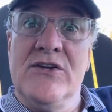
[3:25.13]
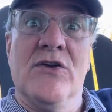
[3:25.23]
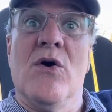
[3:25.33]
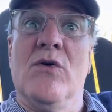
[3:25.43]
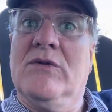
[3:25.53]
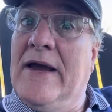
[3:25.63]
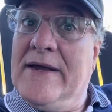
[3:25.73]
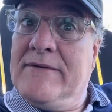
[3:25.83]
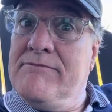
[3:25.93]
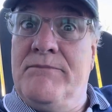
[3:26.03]
you know,
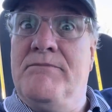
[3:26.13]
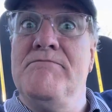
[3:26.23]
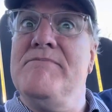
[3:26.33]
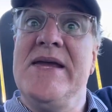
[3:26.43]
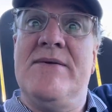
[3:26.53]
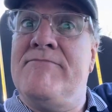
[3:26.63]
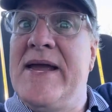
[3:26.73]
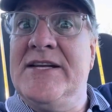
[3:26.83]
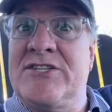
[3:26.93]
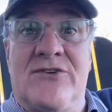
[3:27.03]
like me
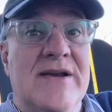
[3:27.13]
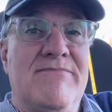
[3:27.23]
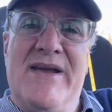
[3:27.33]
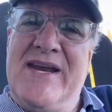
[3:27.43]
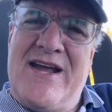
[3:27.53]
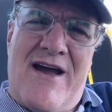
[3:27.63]
mainstream media.